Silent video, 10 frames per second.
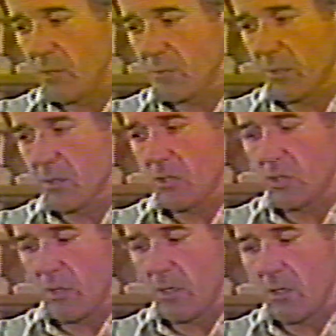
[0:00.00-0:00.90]
Just because
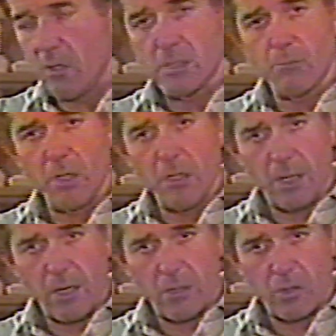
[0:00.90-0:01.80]
you're in there doesn't mean you
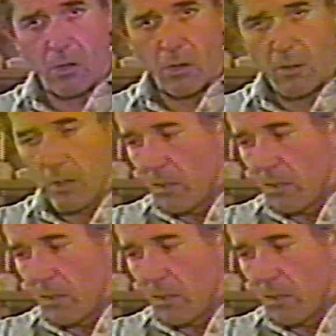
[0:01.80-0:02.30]
can't talk.